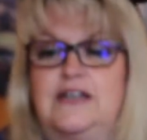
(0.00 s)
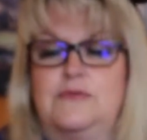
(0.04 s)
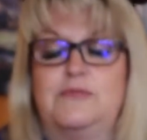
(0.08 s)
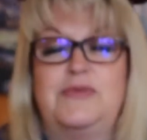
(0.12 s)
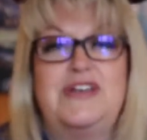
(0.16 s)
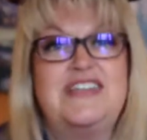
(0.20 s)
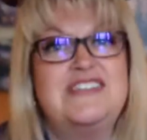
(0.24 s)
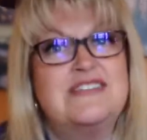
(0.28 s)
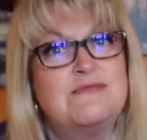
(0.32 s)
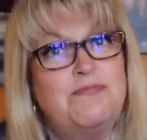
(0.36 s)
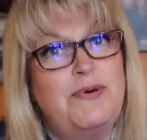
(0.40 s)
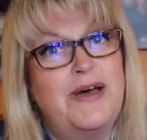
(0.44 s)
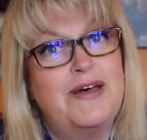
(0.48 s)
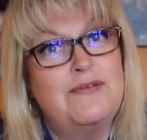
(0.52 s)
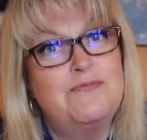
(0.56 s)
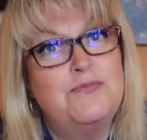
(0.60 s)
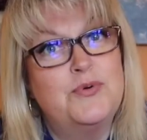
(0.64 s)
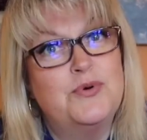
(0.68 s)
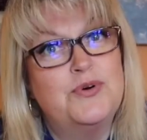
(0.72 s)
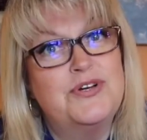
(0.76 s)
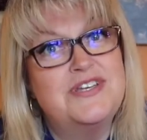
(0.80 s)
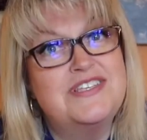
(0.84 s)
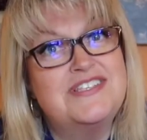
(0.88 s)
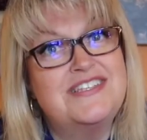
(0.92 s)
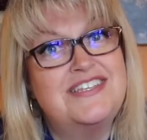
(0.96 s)
These are bad
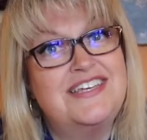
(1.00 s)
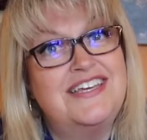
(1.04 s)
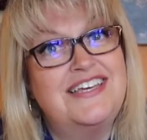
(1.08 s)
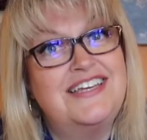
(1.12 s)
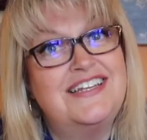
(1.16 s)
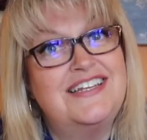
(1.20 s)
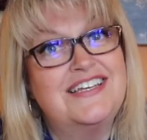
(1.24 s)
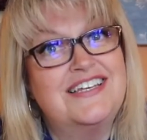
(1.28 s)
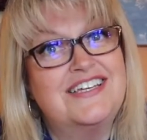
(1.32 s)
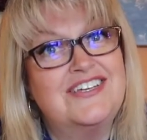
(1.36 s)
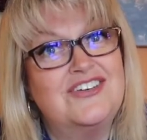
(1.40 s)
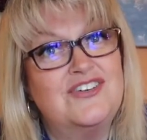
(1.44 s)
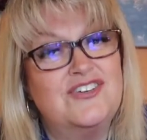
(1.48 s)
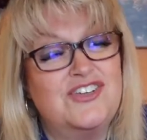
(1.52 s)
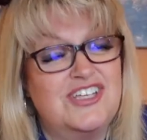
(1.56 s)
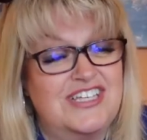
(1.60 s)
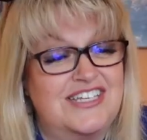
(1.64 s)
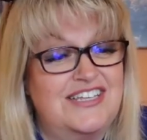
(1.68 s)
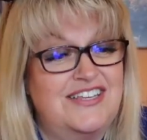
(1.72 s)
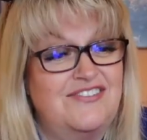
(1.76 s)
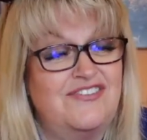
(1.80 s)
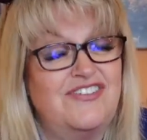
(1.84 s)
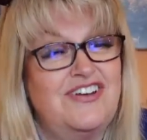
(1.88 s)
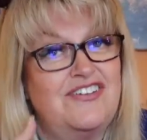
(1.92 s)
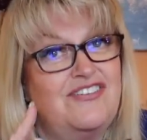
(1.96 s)
boys, me, and a girl
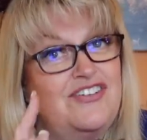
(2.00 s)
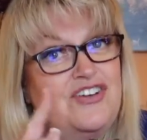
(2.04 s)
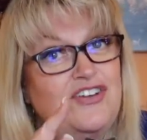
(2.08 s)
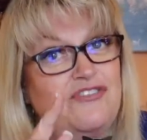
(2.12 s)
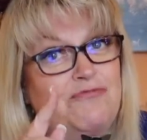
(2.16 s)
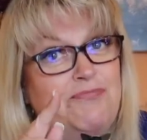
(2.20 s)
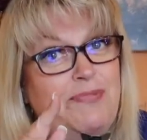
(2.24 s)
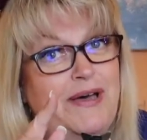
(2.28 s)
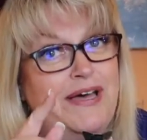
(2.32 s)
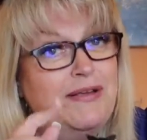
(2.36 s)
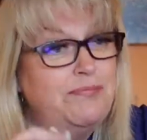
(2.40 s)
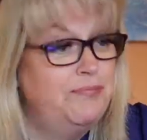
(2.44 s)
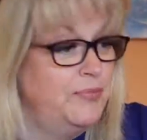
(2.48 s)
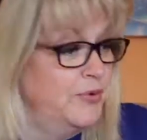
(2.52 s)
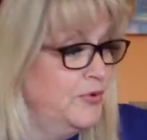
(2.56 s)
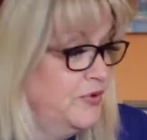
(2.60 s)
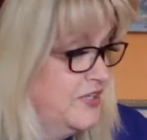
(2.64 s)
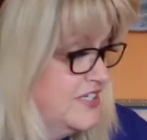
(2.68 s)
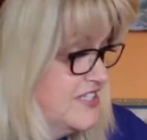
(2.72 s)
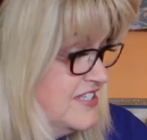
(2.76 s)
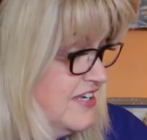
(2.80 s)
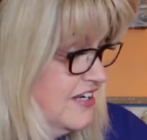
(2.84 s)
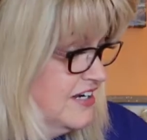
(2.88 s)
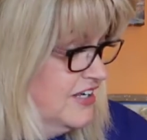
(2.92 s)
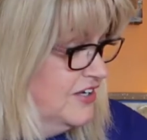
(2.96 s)
can never have enough bad
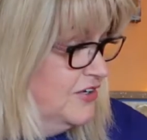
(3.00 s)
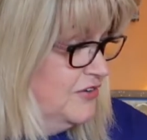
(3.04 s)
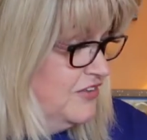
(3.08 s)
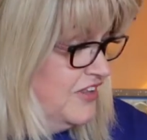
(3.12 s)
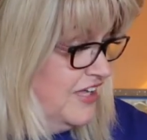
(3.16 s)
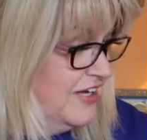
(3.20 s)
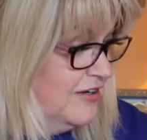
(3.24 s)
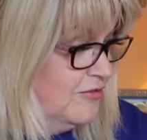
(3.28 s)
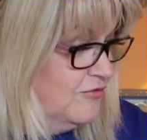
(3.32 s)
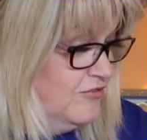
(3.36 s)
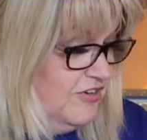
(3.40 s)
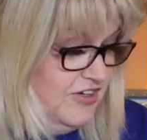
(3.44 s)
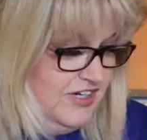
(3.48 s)
boys. I know that.